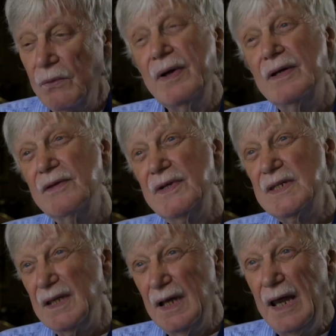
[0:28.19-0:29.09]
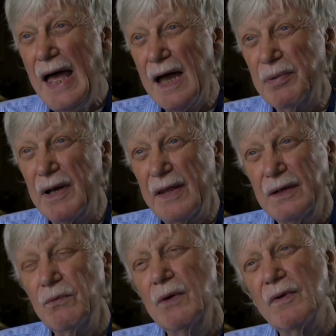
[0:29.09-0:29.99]
We went to visit the lab, and I
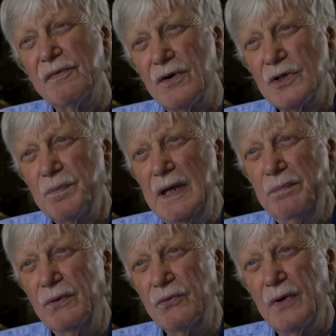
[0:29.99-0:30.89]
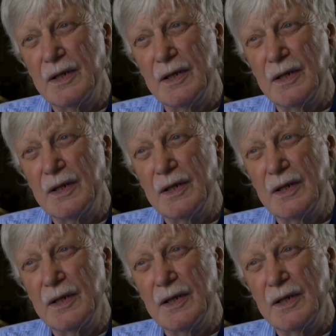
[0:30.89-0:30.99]
think we were the first people,